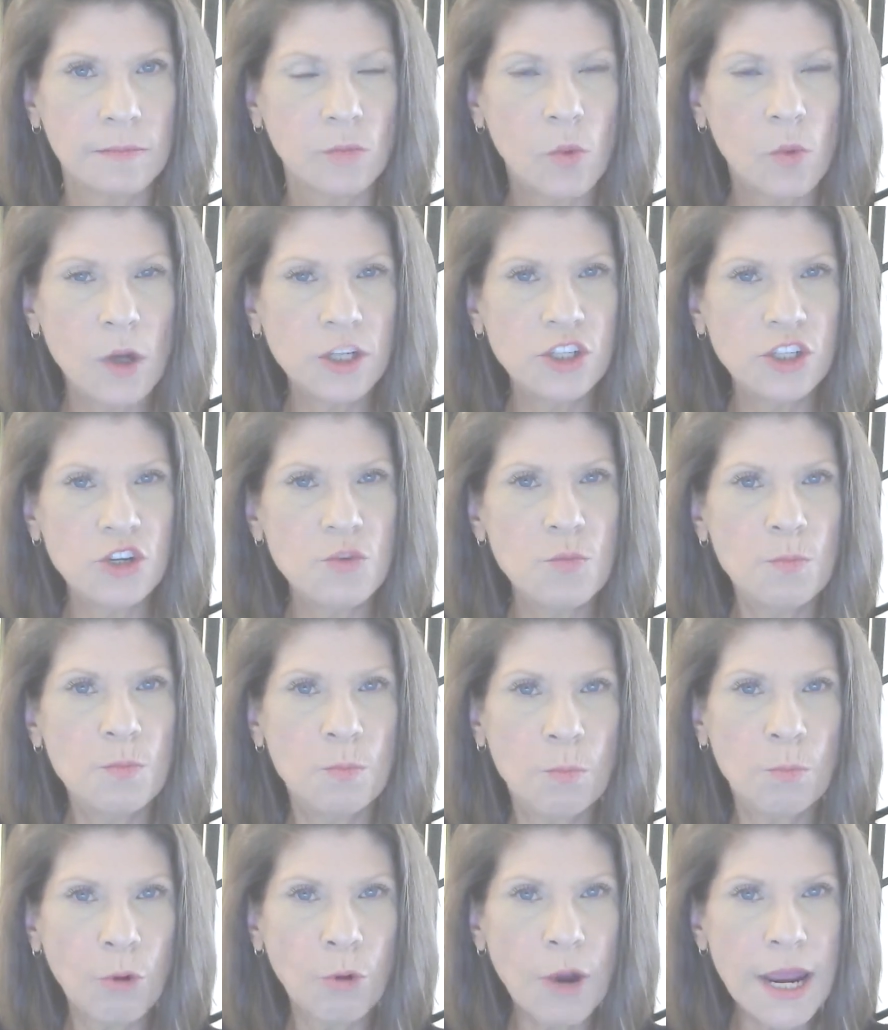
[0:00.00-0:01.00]
what you
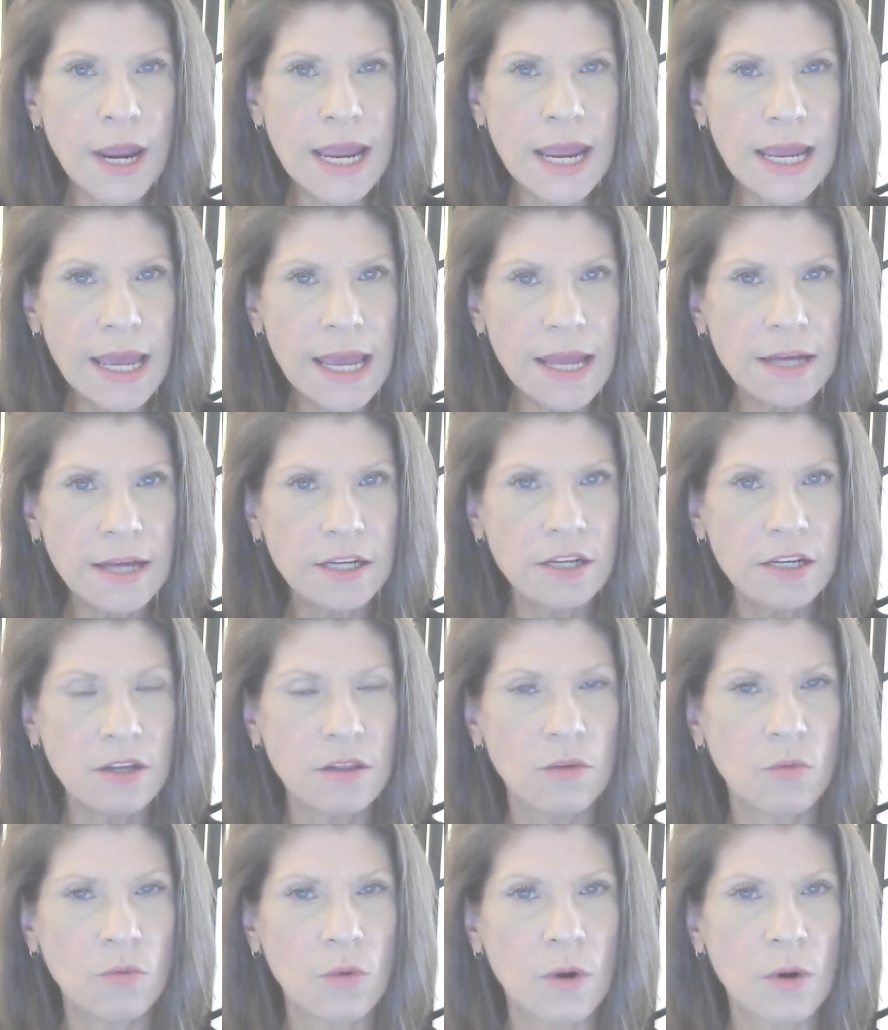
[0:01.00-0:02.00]
bring into
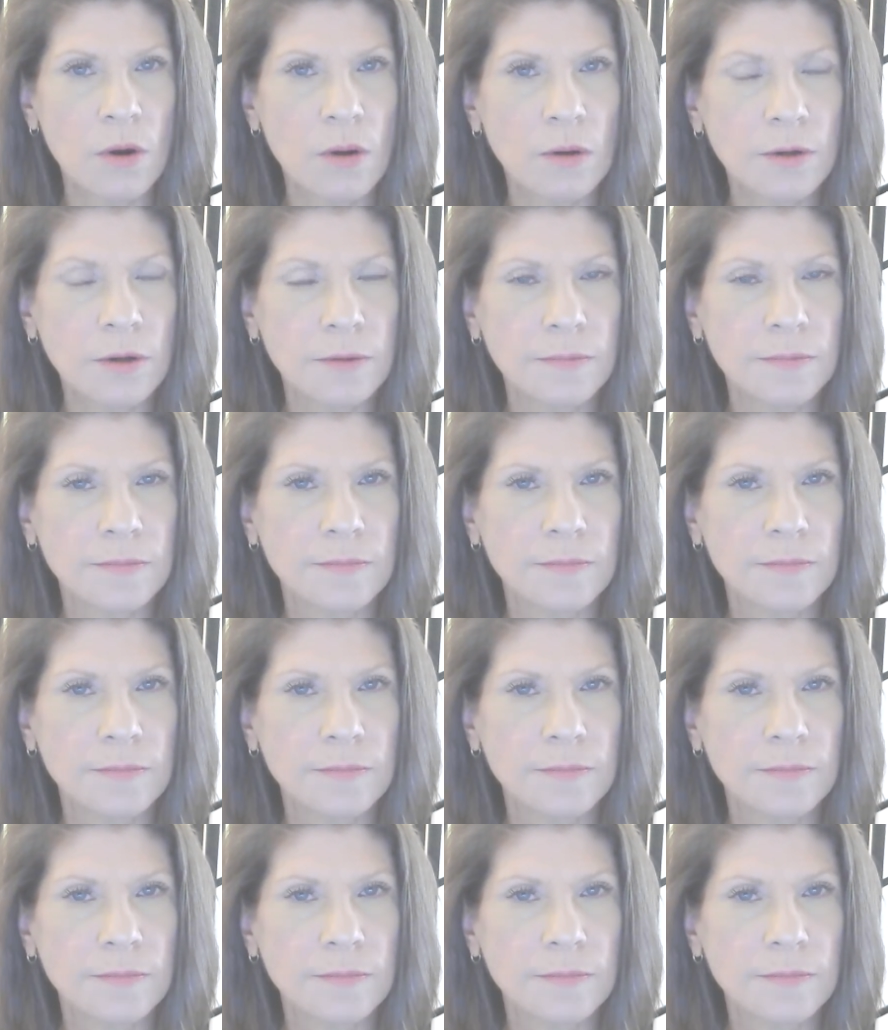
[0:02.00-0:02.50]
the world,